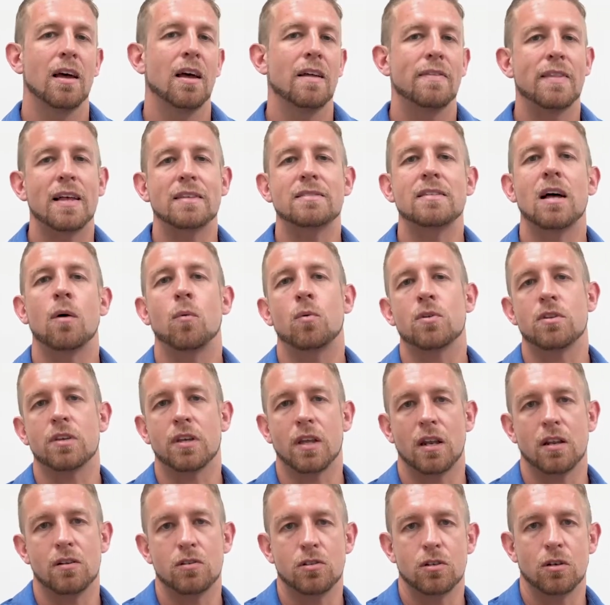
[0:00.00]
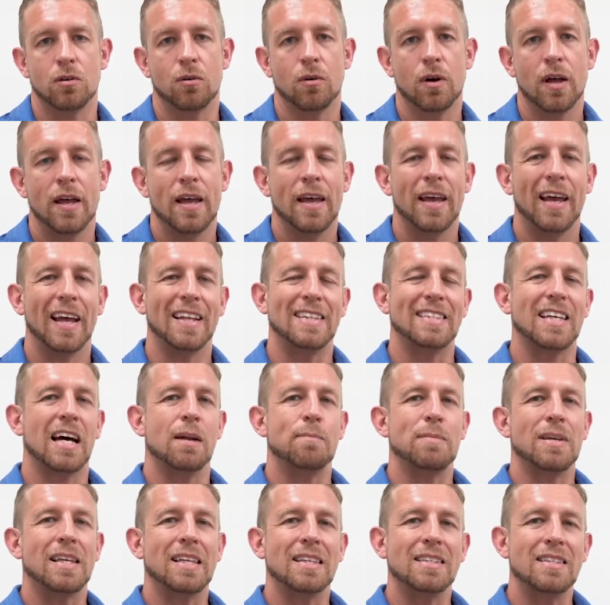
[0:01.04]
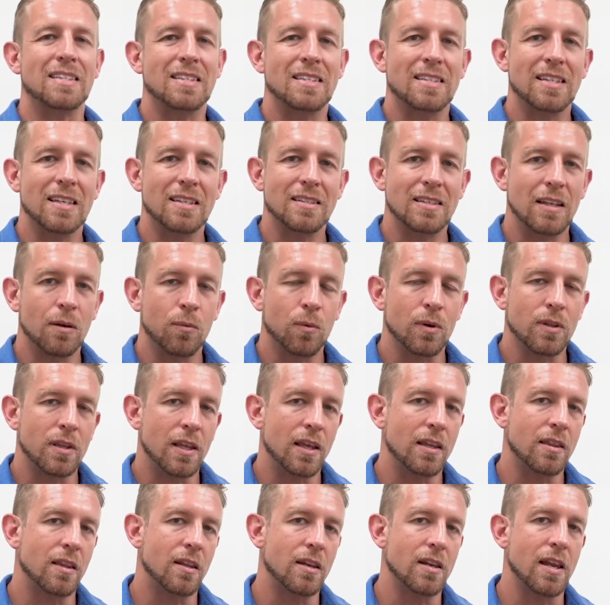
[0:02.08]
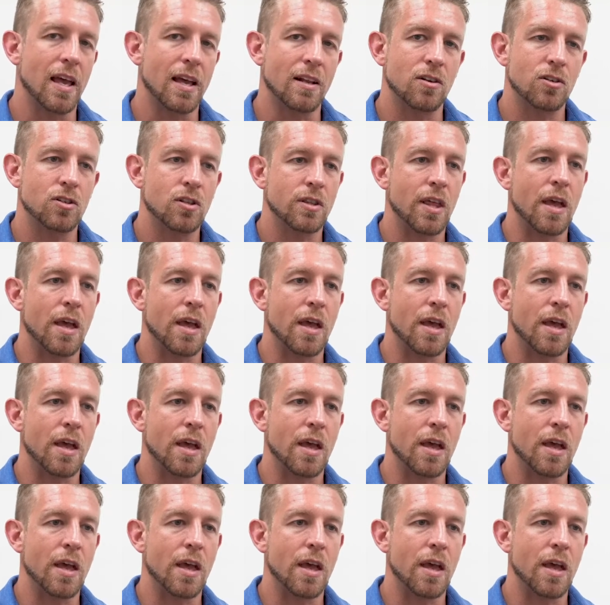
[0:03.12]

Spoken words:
that's not one you get into. It's got to be consistent within the niche.